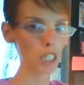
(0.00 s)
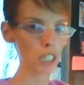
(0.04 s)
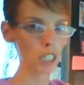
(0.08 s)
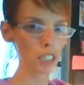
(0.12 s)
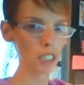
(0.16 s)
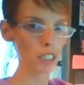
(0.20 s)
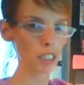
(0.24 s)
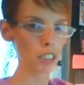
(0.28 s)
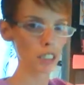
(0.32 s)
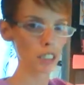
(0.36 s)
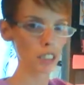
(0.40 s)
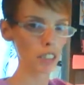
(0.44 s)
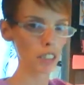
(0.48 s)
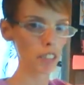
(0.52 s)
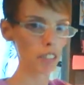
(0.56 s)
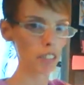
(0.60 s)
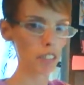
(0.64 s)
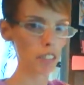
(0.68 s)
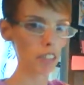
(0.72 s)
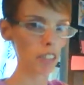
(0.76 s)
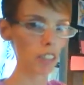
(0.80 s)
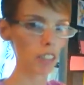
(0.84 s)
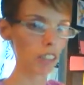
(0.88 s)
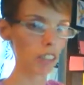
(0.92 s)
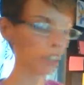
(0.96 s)
lists
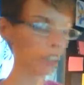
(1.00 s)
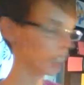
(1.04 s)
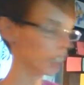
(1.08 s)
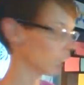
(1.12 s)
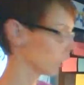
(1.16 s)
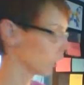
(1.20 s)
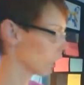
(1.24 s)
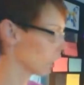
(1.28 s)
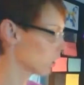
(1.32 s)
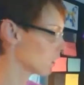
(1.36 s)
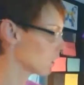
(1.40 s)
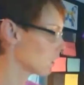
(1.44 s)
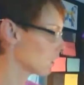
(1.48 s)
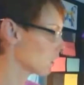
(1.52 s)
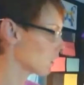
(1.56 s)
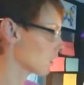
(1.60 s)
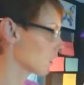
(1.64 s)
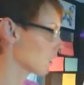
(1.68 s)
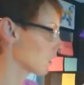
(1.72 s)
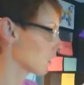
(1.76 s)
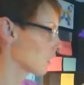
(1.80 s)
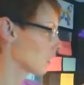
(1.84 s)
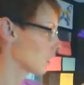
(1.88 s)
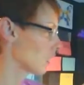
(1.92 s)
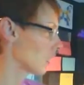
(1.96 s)
everything that is
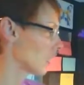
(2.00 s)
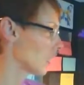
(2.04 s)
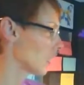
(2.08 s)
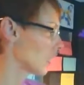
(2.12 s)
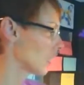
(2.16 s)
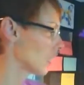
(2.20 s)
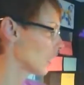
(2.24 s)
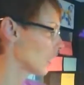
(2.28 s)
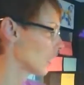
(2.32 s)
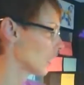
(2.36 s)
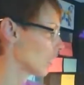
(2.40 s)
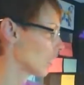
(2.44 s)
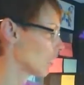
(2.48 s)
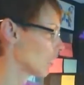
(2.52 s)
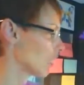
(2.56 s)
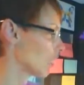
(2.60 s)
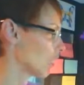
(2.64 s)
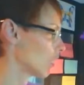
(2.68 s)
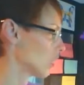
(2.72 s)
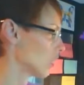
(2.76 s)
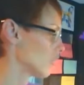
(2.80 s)
in here.